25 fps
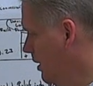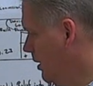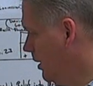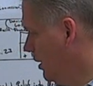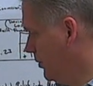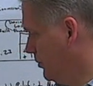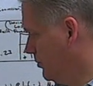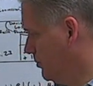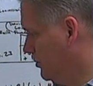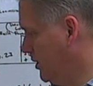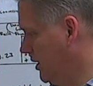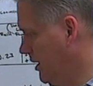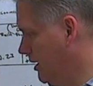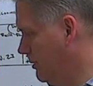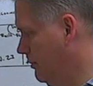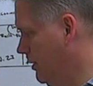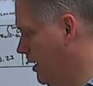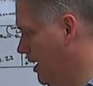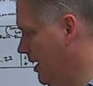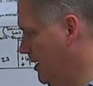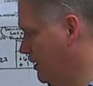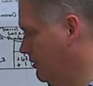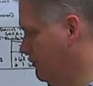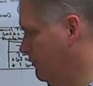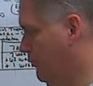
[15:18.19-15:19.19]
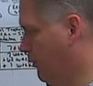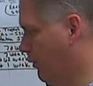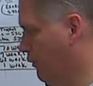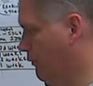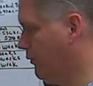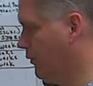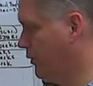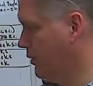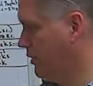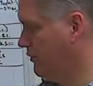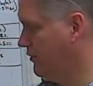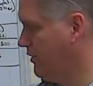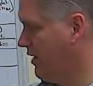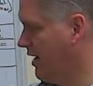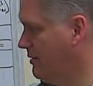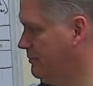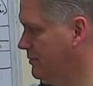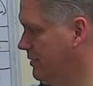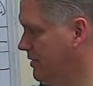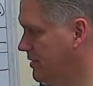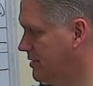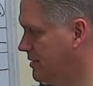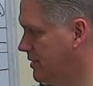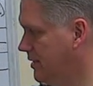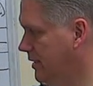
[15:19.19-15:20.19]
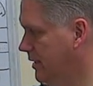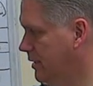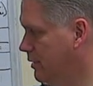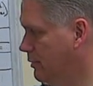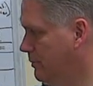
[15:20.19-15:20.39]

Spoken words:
under Nehemiah in 445 BC.